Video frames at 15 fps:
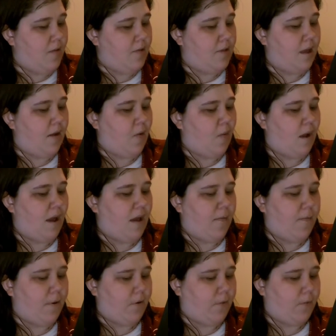Zachariah
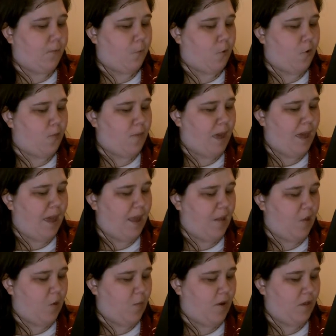felt a foreign
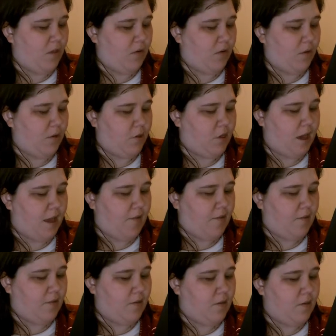pain spread through his
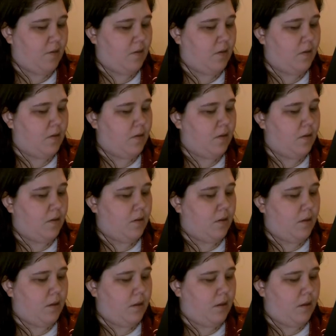chest.
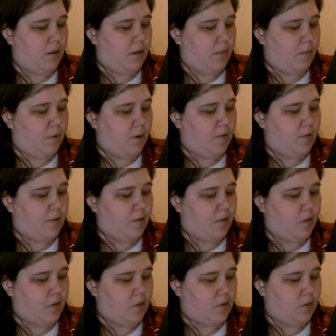It wasn't
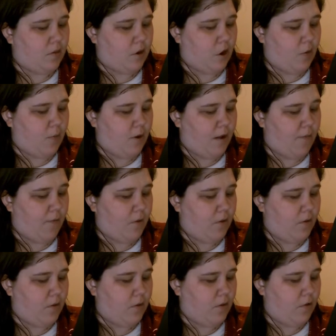just the dark
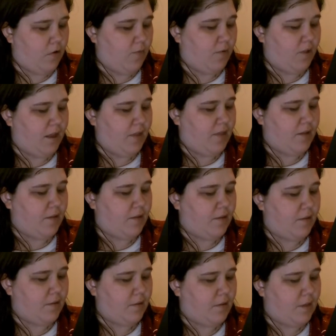prophets who had planned
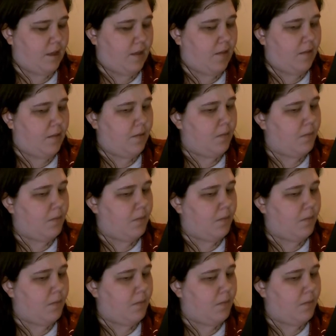this, then.